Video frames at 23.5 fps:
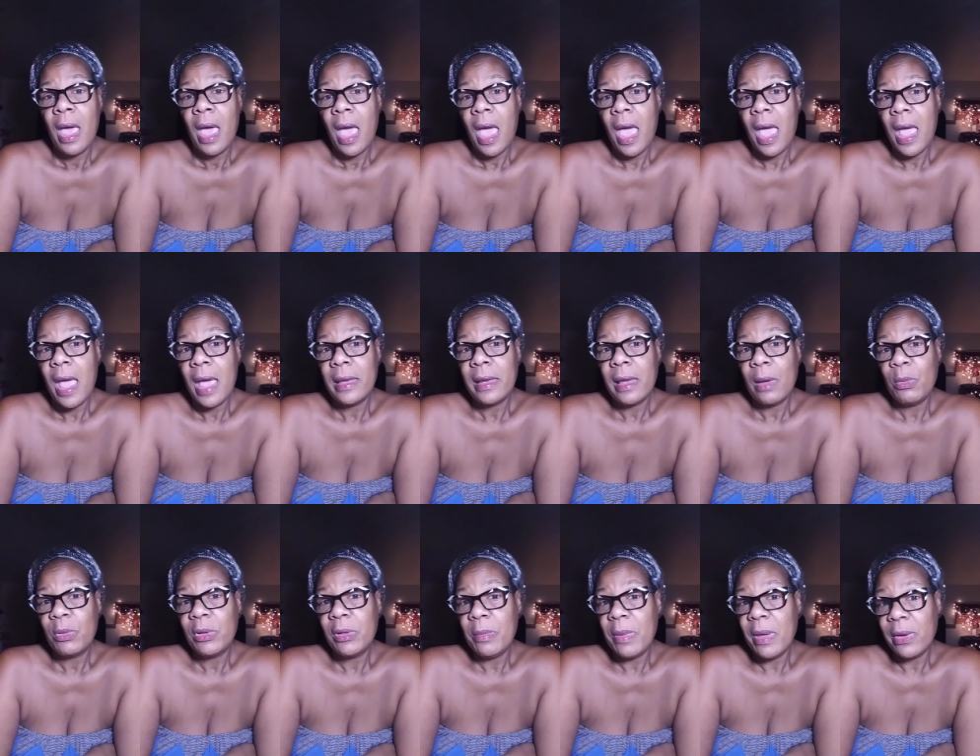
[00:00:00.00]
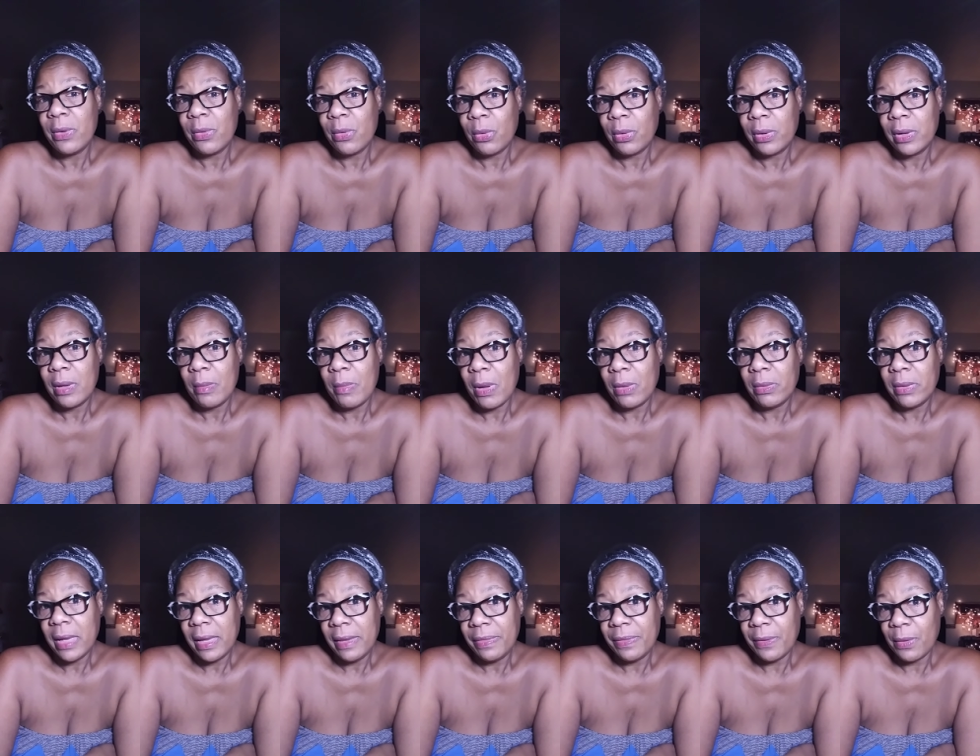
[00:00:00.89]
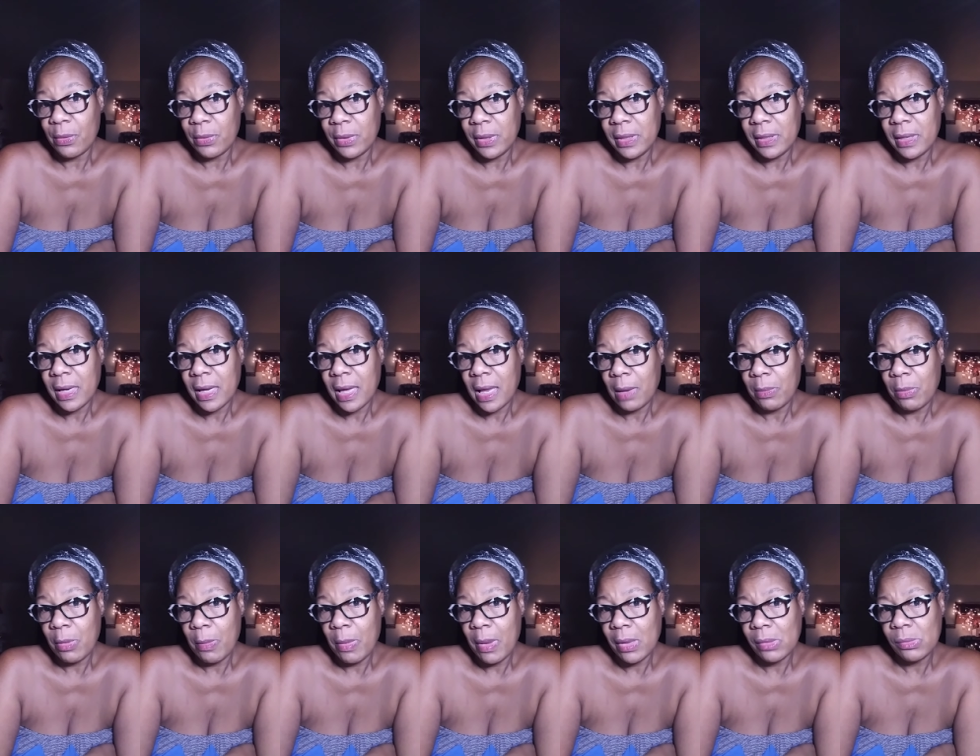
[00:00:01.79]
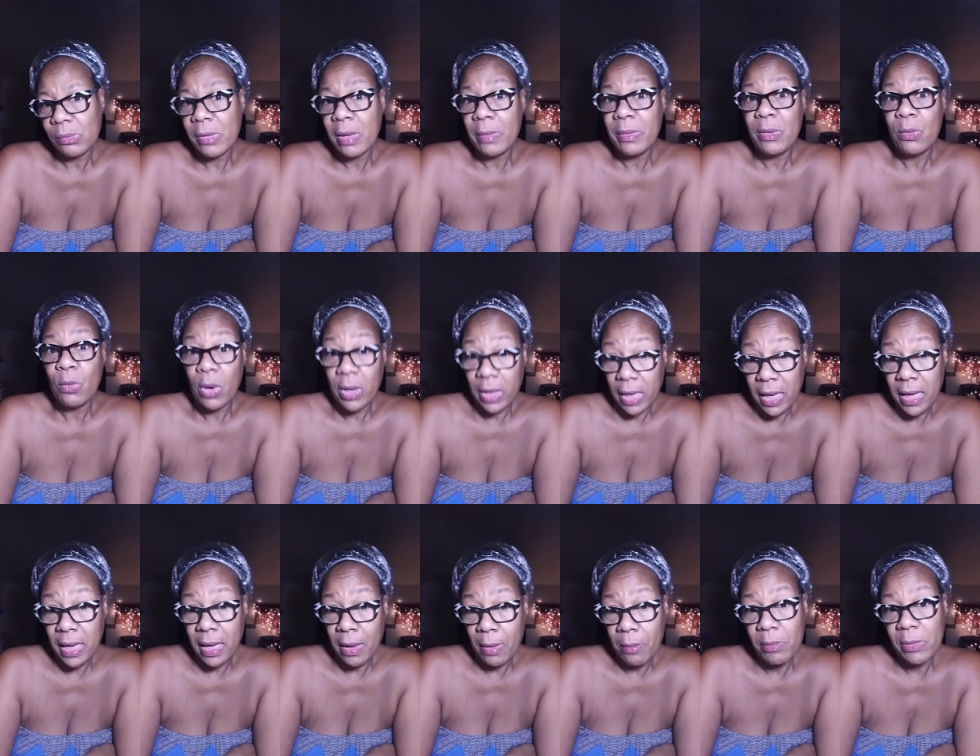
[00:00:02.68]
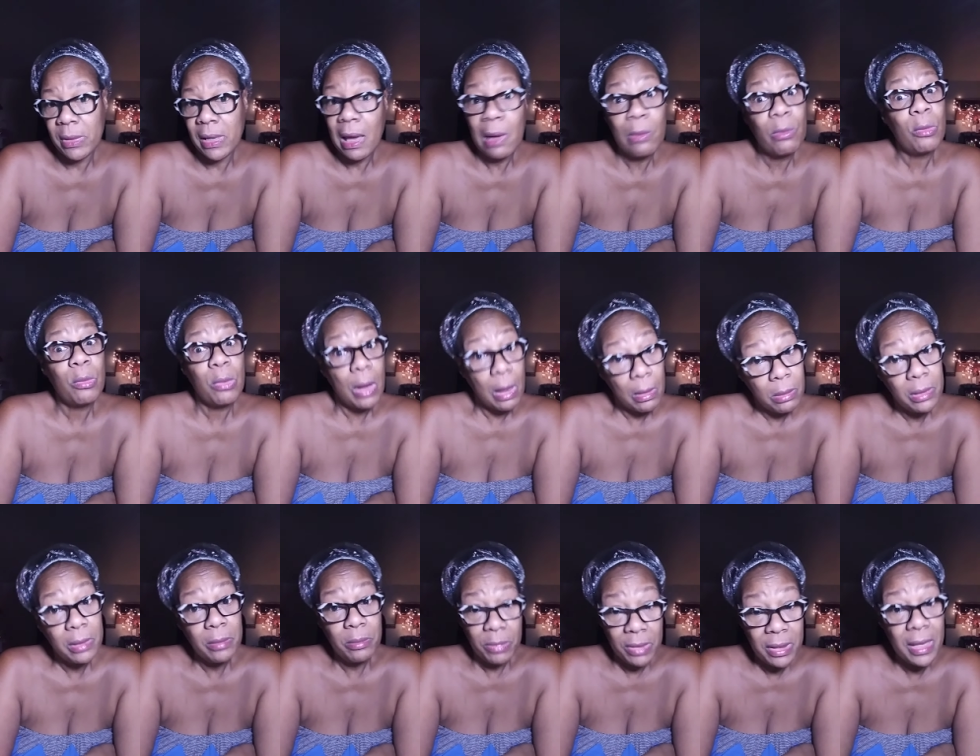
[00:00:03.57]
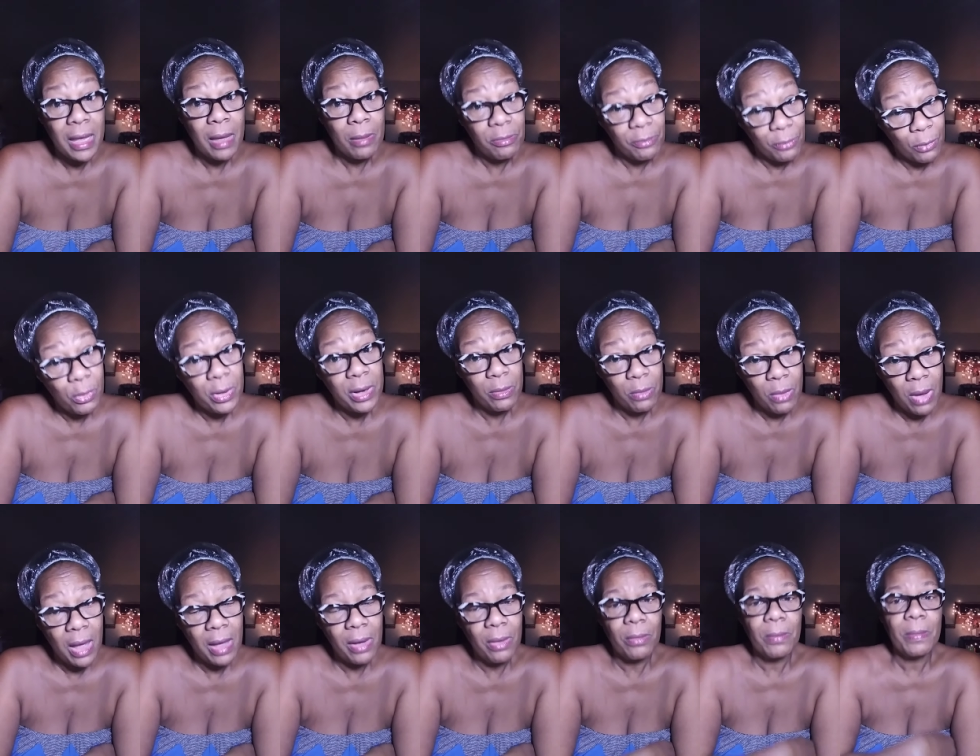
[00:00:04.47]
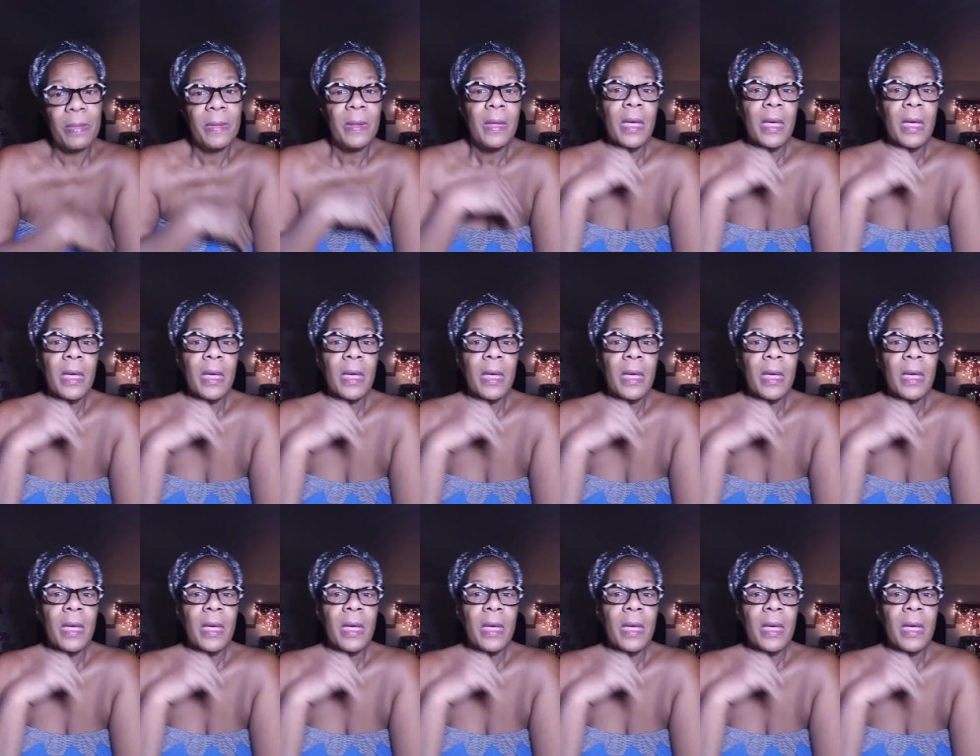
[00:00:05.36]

and I went to bed early, about 8:30, and I got up about maybe 1 a.m., and I will probably be up for a while.